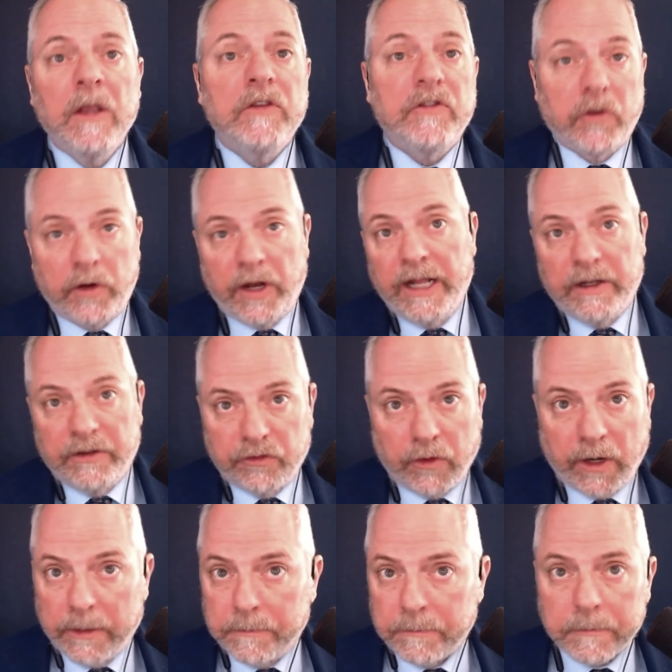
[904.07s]
So, to
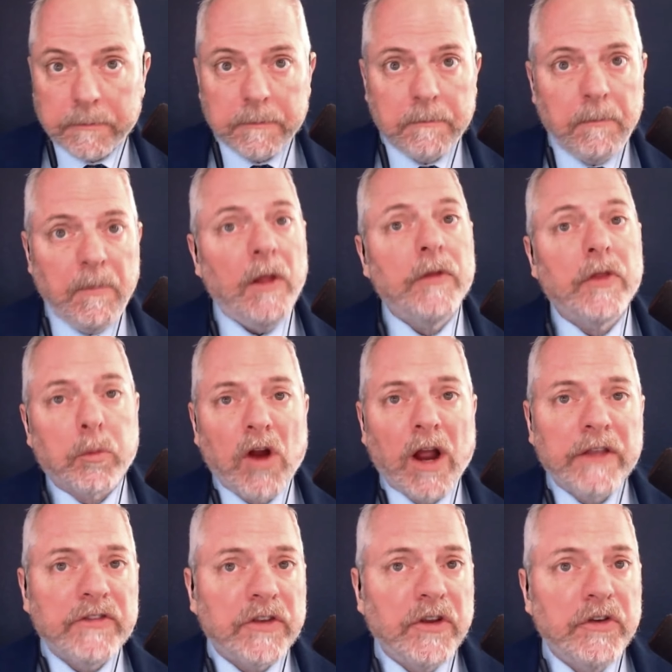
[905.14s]
illustrate,
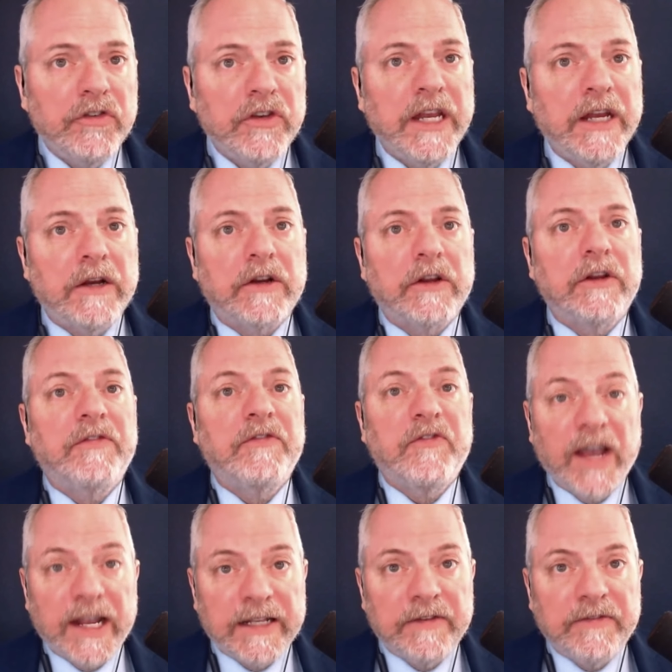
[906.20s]
prosecution here could
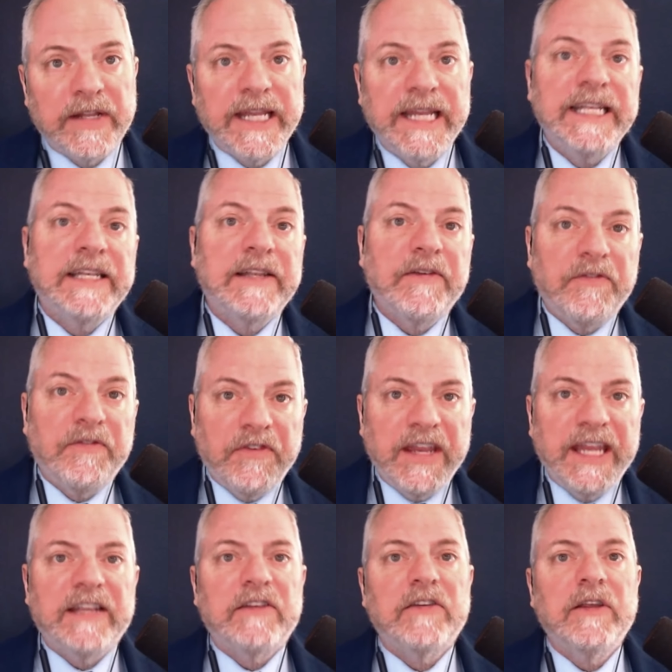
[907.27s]
effectively
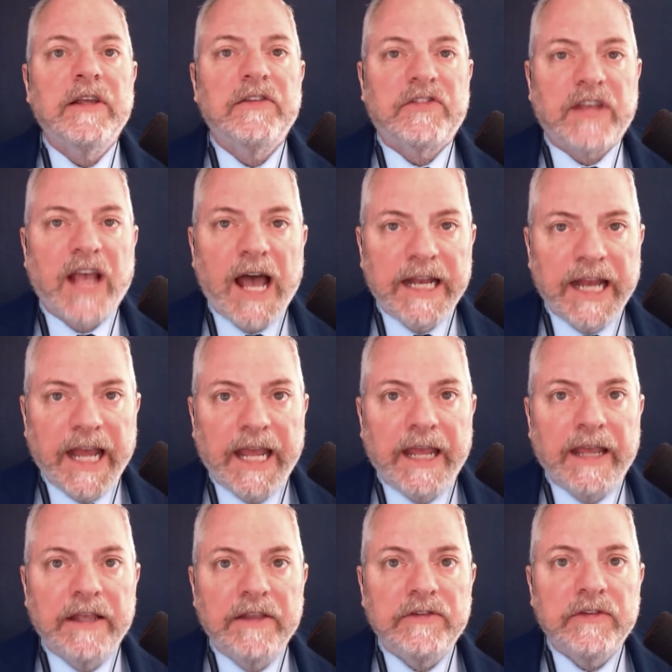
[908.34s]
defeat Scott
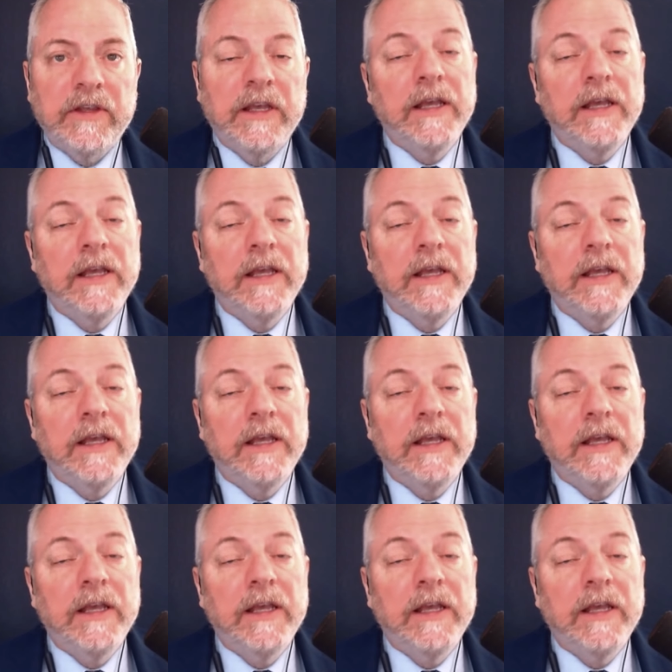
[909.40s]
Hayes'